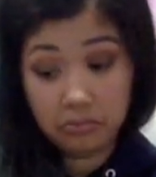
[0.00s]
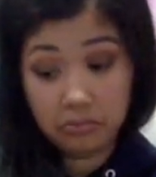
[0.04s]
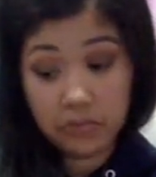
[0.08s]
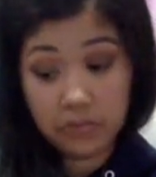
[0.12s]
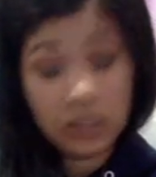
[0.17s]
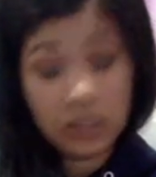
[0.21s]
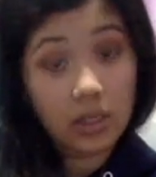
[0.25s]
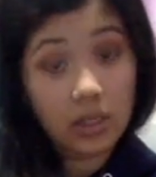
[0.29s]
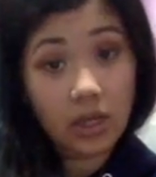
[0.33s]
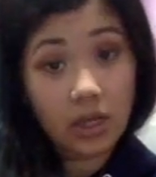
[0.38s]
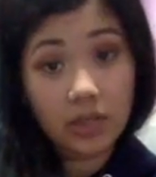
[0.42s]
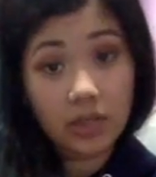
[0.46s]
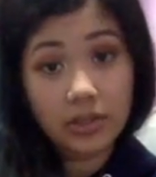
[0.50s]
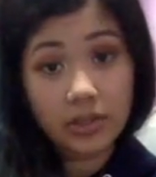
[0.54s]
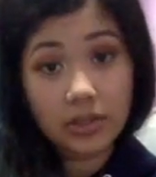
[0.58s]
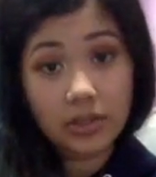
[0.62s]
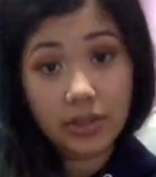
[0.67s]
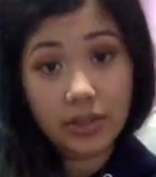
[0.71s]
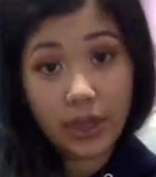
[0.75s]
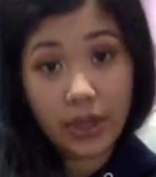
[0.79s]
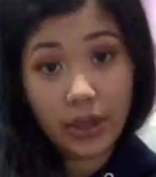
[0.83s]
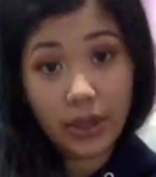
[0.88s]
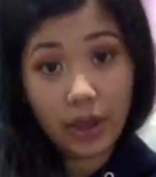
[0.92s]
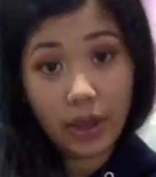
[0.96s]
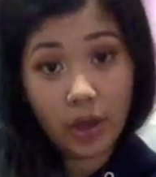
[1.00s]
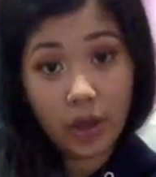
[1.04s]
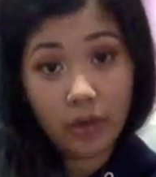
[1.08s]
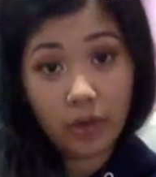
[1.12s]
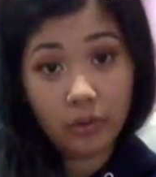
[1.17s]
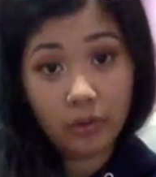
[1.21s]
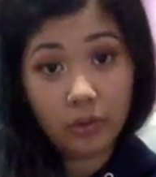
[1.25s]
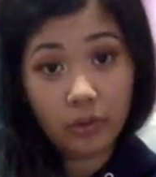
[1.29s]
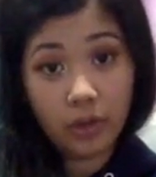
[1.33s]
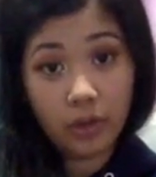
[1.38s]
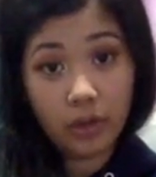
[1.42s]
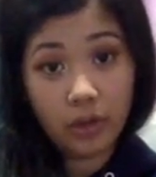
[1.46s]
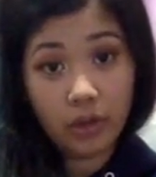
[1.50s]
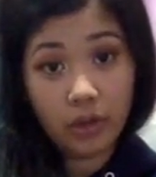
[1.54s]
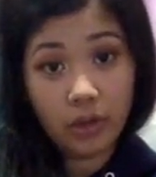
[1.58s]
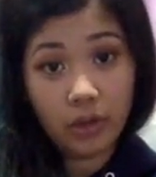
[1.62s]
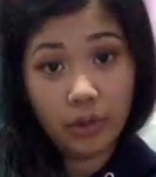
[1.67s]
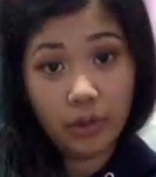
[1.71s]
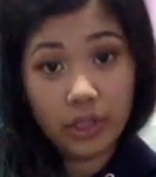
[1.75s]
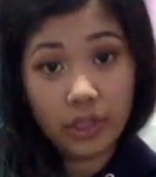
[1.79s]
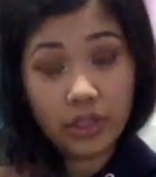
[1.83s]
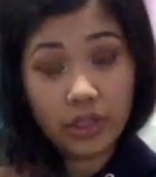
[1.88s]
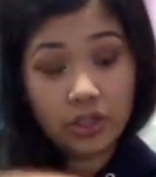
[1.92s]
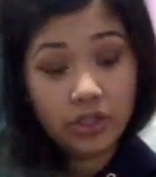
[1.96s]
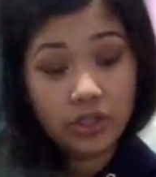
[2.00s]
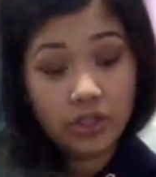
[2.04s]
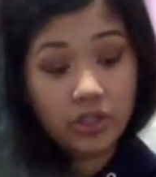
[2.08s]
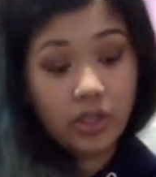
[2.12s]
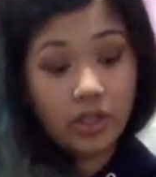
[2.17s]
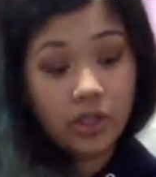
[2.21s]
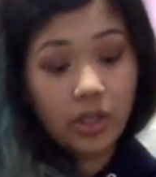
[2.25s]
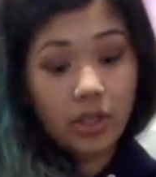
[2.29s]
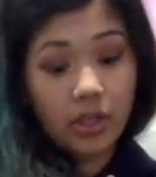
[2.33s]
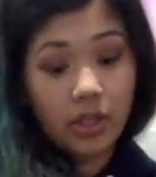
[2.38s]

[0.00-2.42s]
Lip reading: Didn't I just say y'all wanted a wish?